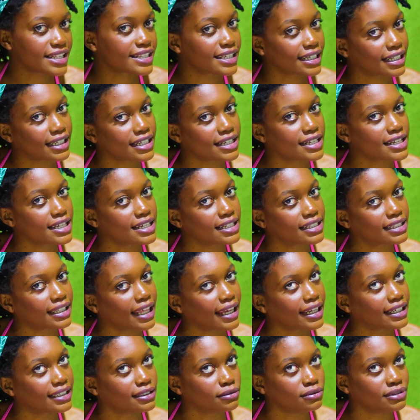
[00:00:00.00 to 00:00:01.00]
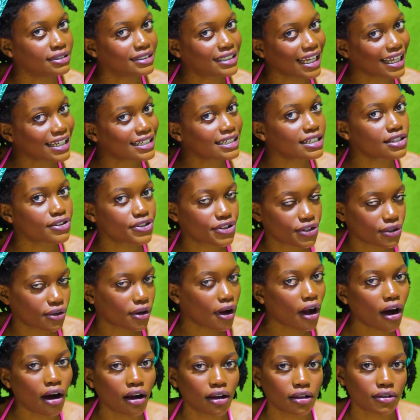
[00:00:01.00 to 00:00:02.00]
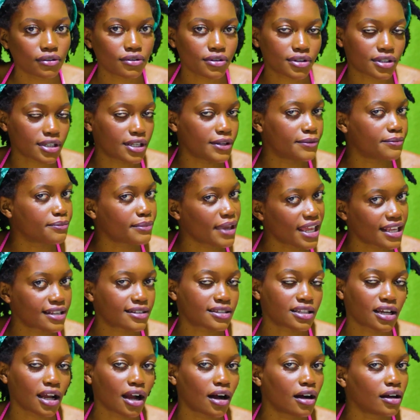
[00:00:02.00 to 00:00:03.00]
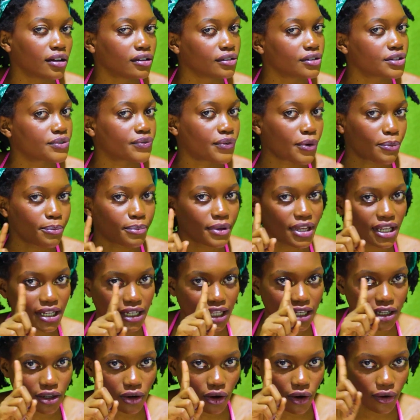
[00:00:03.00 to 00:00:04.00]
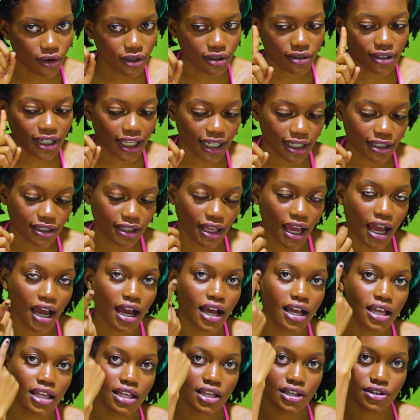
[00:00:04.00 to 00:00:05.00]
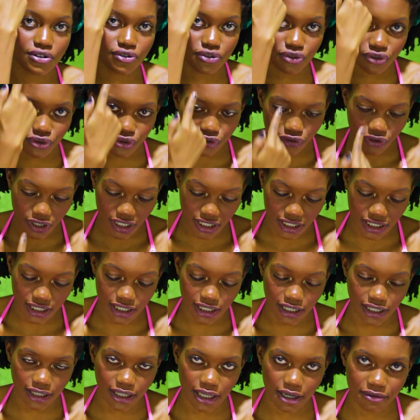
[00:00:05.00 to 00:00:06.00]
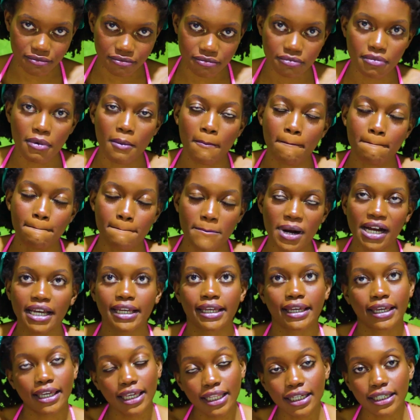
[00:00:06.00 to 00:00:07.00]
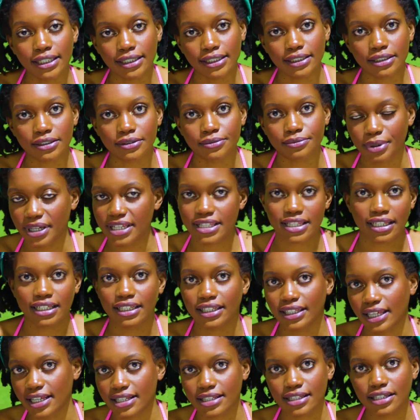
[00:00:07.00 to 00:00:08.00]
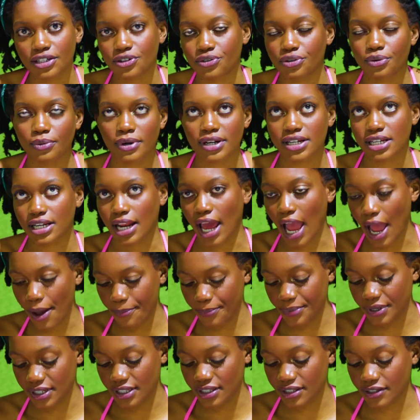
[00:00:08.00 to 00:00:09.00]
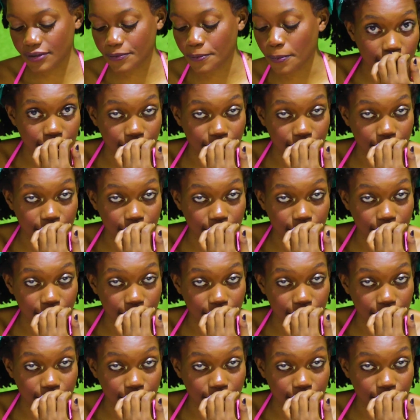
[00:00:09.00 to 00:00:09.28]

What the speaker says: Basically, it like deadens your curls. It makes the curls from being like coiled like that to straightening them by killing them. Basically, that's literally what happens.